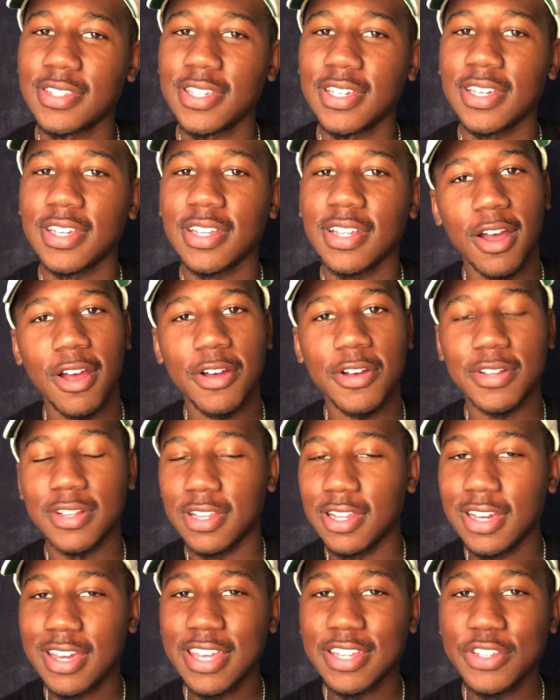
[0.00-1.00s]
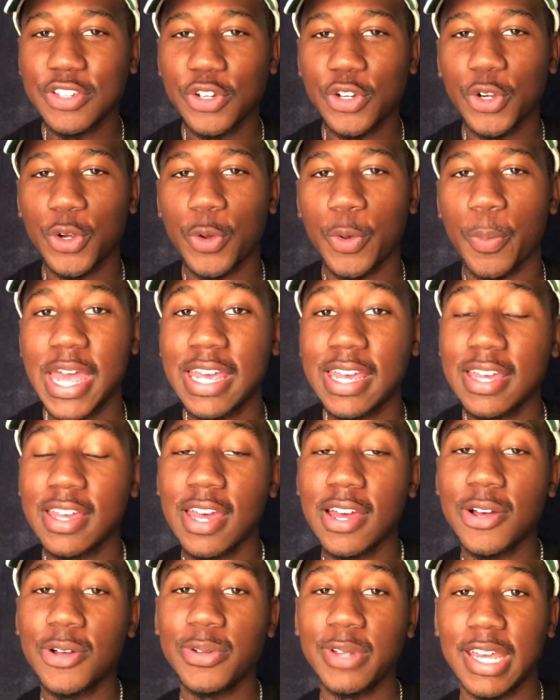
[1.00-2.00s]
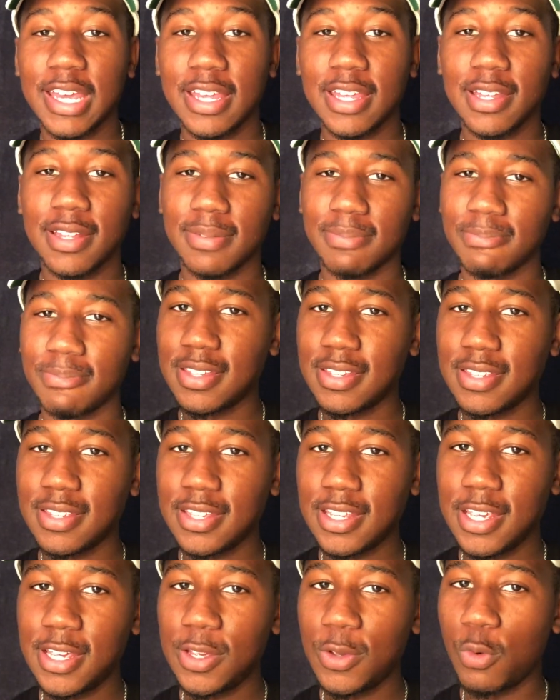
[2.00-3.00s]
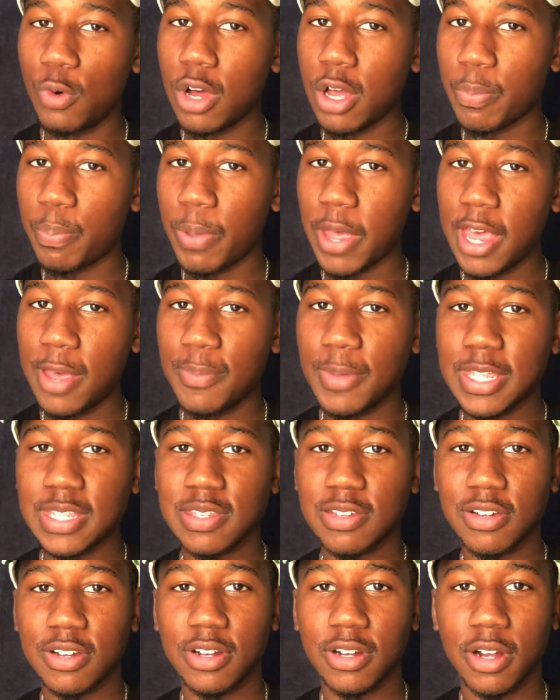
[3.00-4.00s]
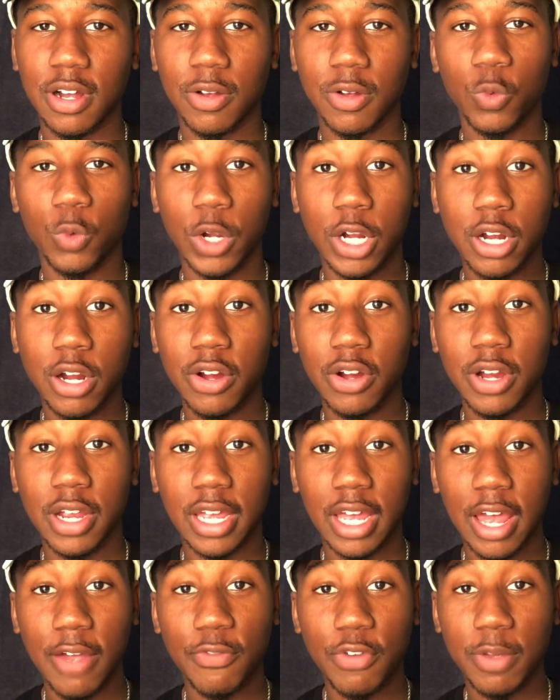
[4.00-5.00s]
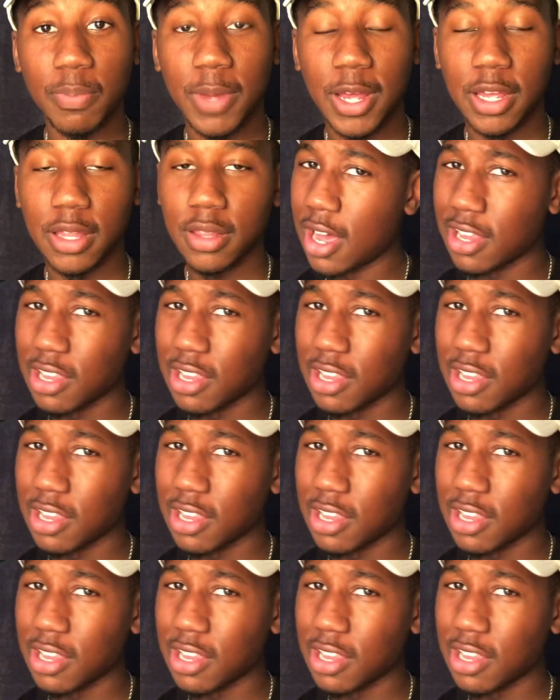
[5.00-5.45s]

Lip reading: to look at your bank account and see what payments are recurring every month.